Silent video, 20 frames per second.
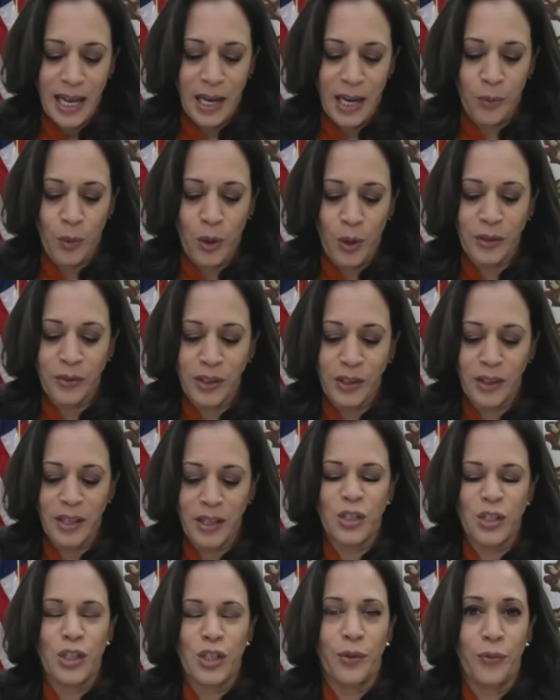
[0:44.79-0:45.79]
And one of the
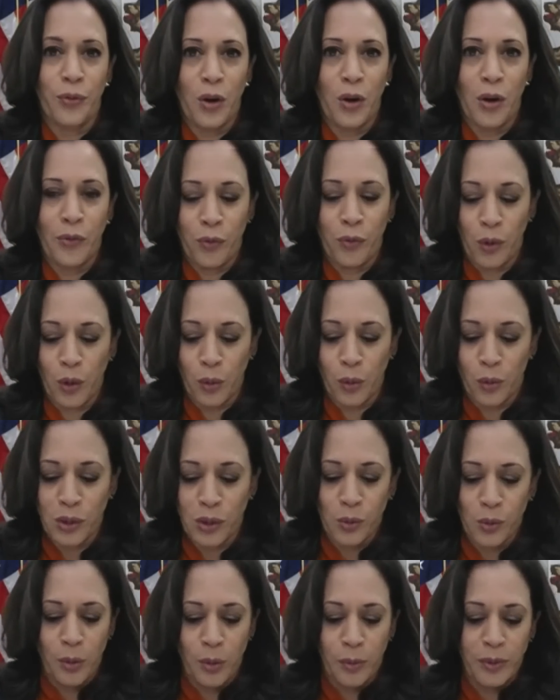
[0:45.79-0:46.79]
things she fought for
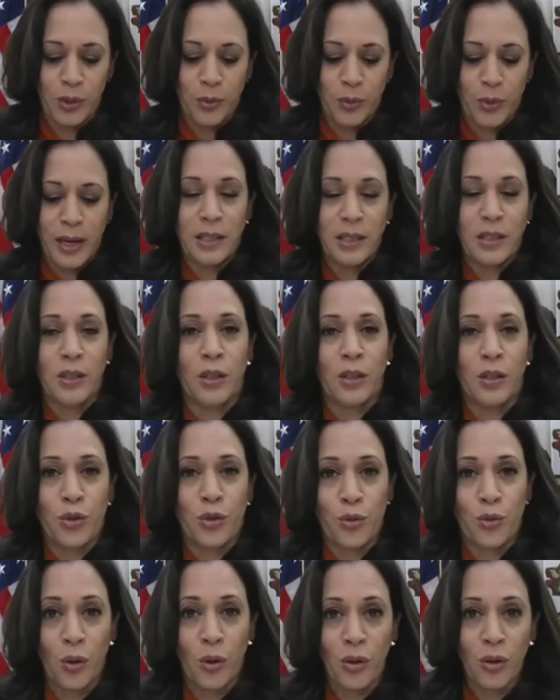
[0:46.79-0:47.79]
was a woman's right to
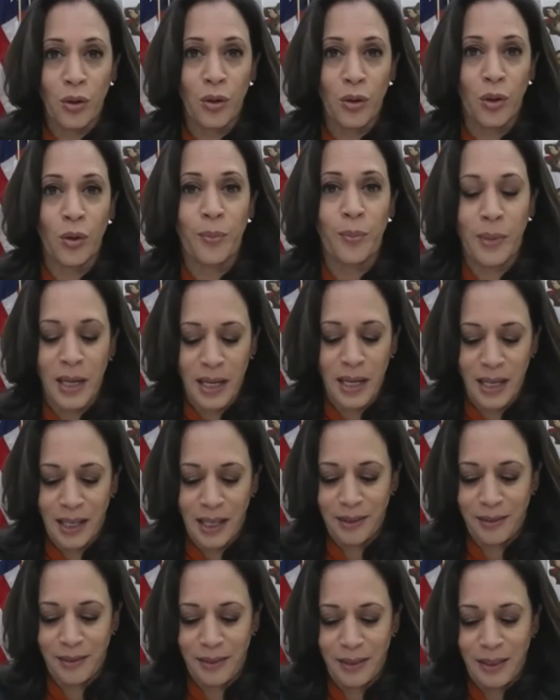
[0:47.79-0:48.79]
control her own
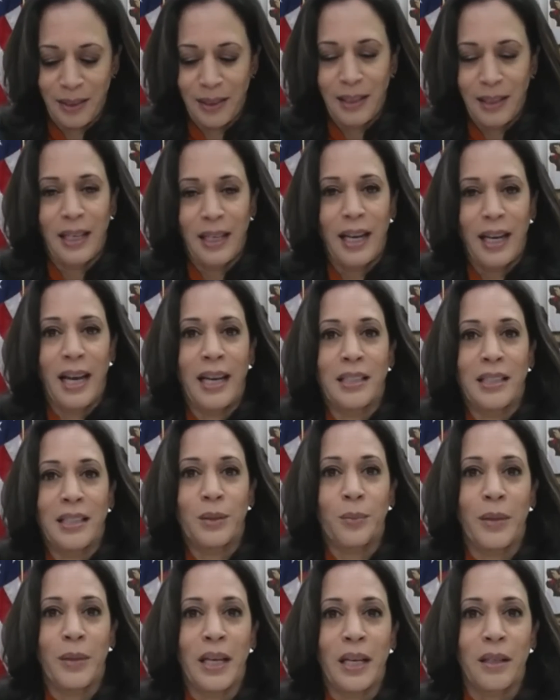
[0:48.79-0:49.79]
body and
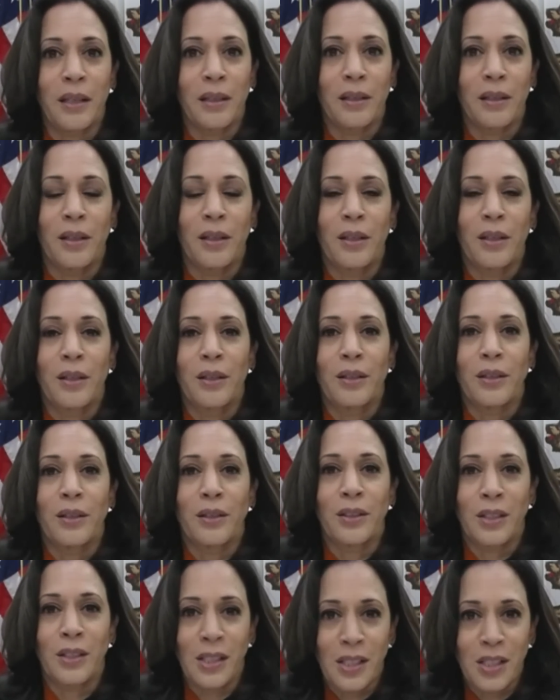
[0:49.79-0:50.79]
to make
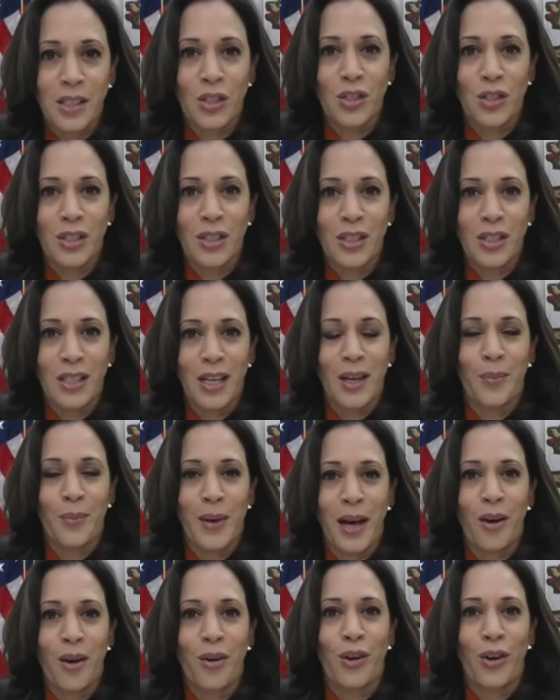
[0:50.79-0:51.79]
decisions
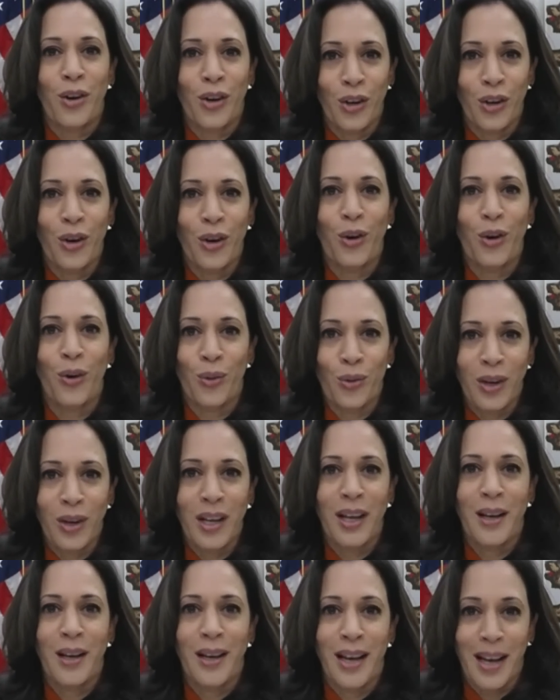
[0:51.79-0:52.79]
about her
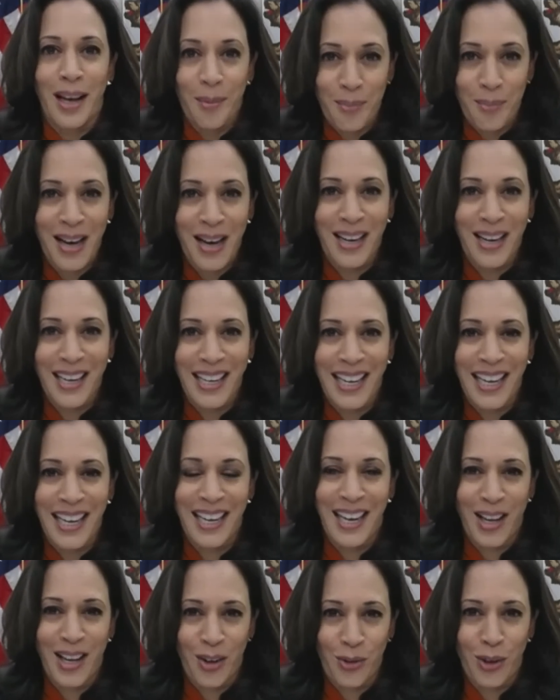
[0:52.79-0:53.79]
own body
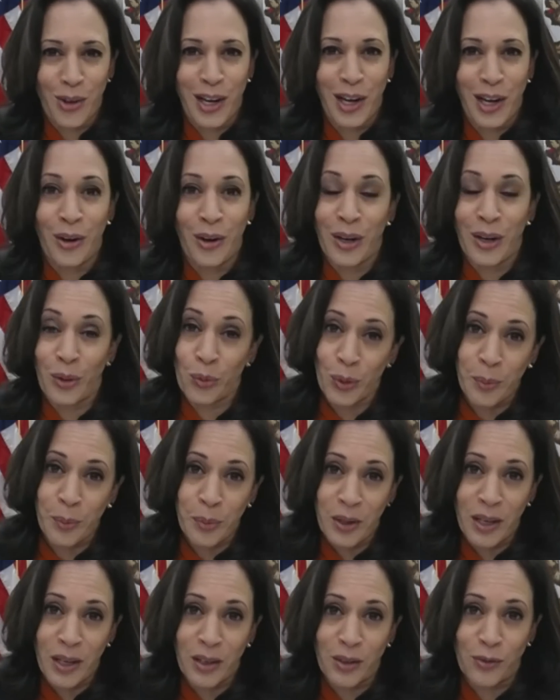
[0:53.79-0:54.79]
and health care and
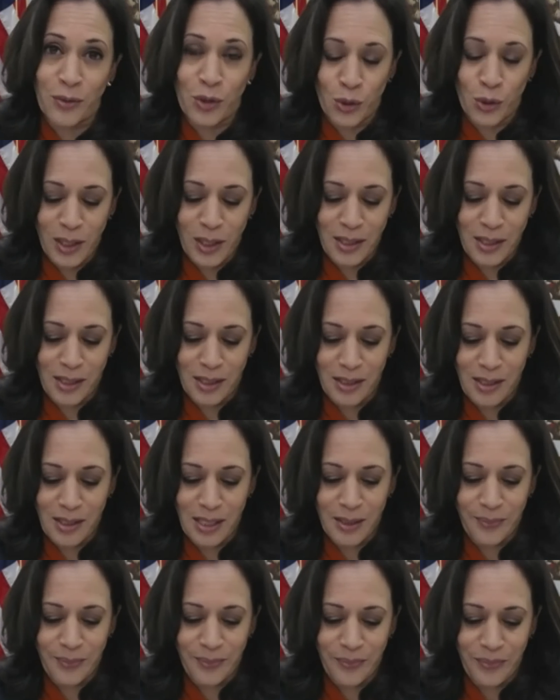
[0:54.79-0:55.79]
reproductive
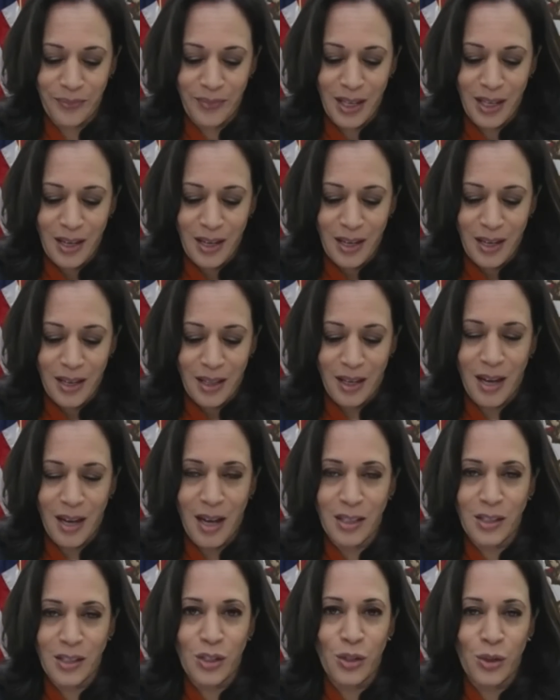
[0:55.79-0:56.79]
choices. The
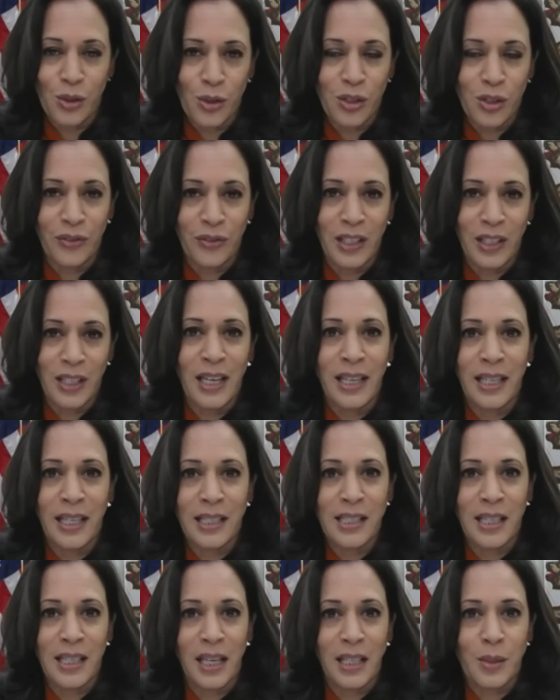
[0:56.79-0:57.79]
Constitution of the
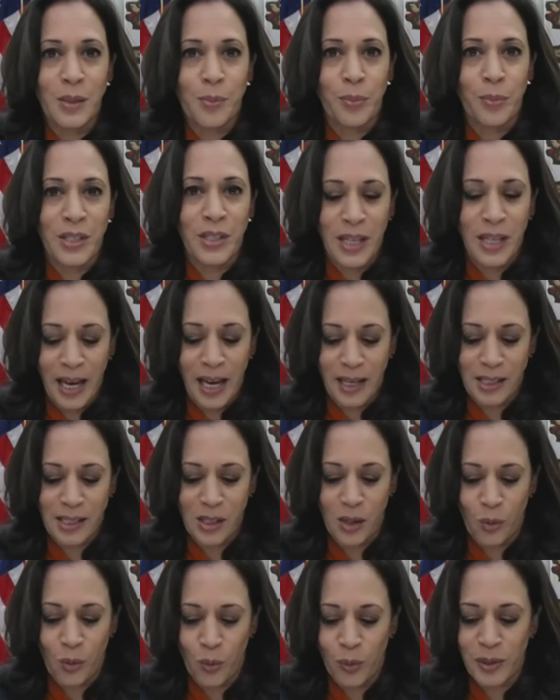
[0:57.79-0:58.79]
United States
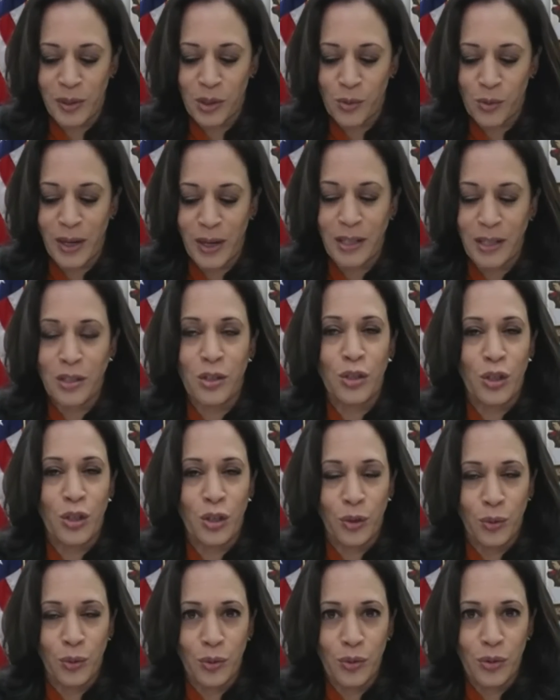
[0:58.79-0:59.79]
protects a woman's right to
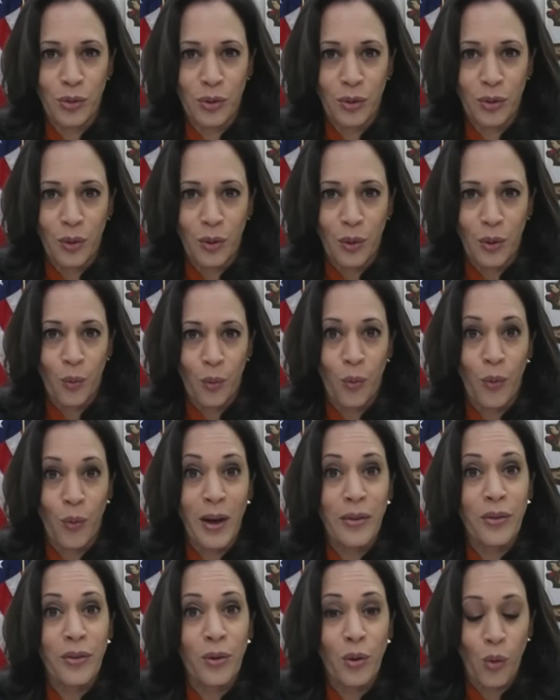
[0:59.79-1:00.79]
choose
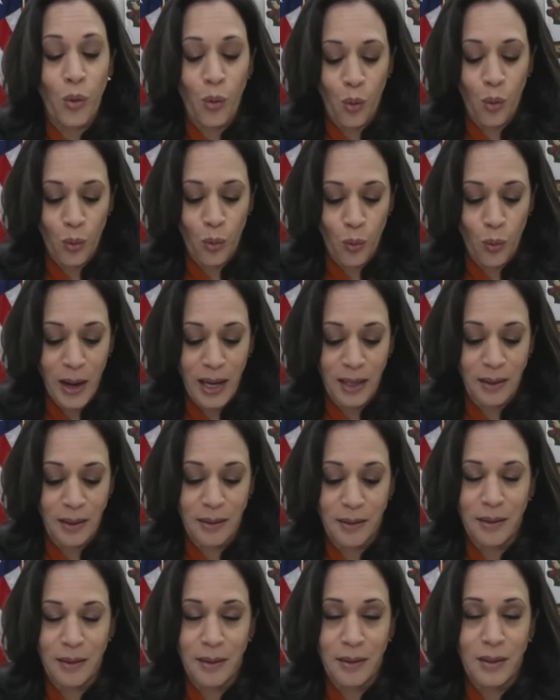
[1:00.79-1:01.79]
whether or
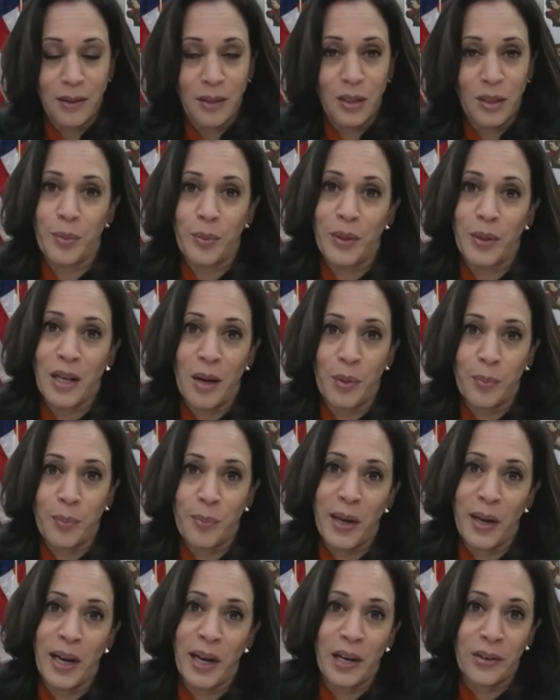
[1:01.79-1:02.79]
when to become a
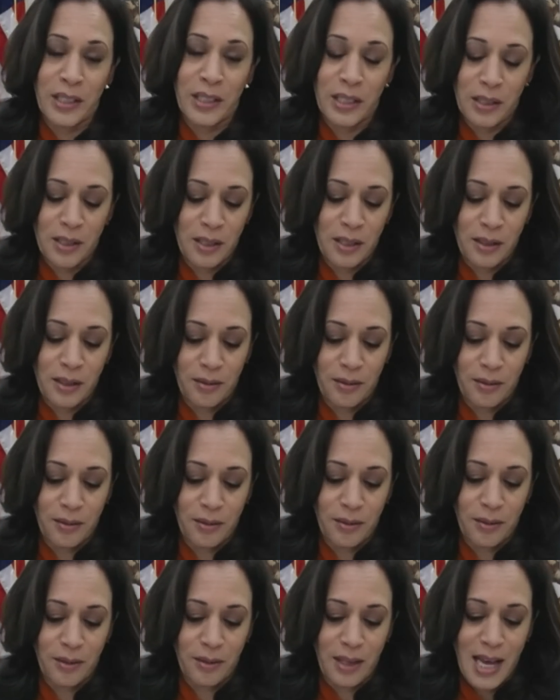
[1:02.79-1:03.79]
parent.
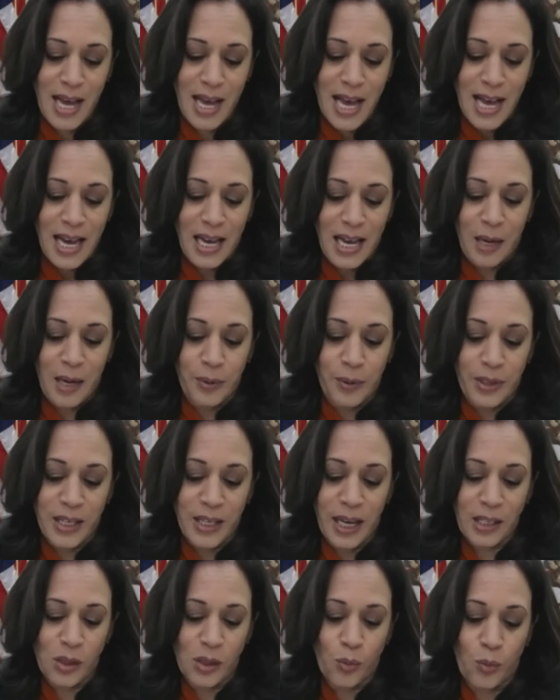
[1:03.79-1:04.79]
And it
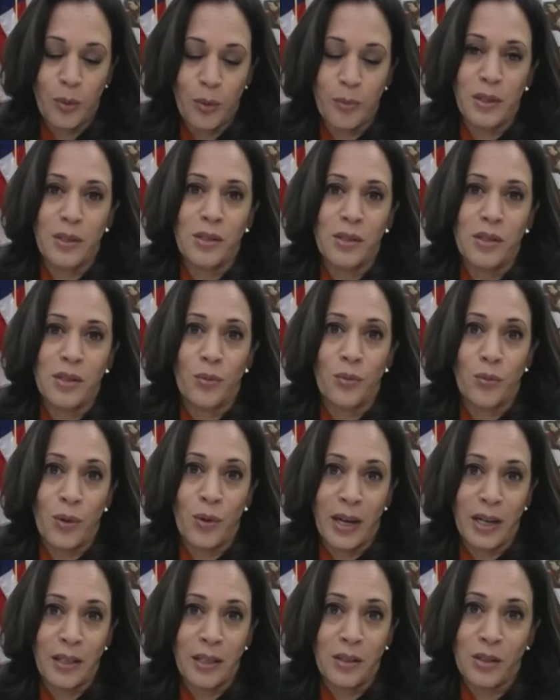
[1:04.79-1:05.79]
protects a woman's
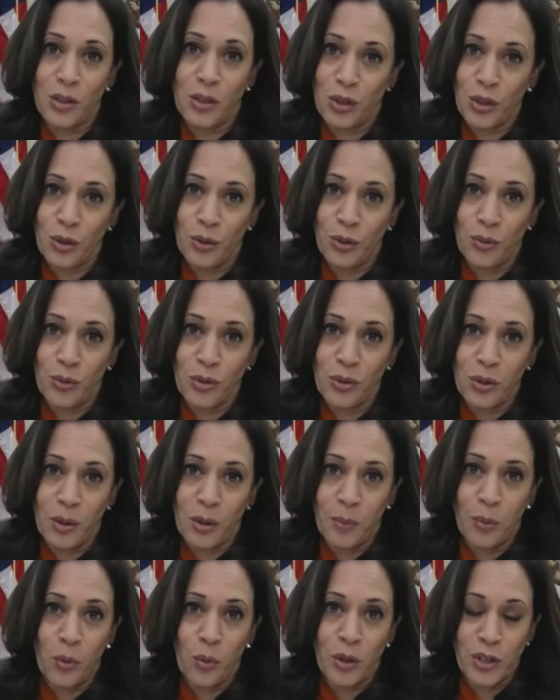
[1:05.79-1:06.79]
right to choose
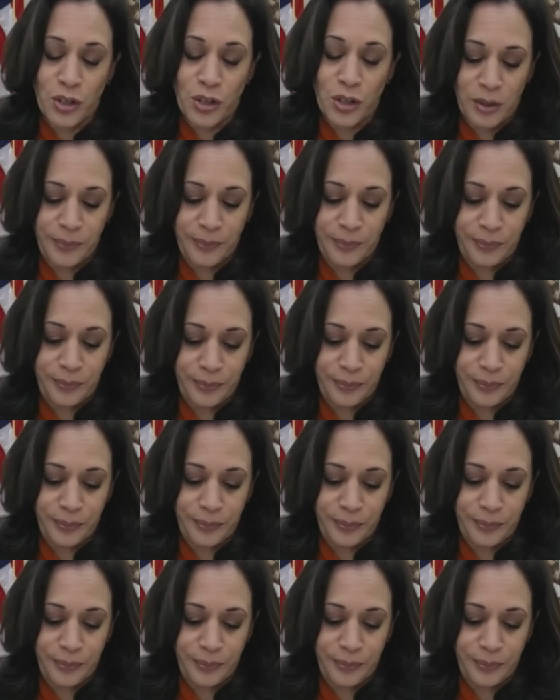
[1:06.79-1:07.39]
abortion.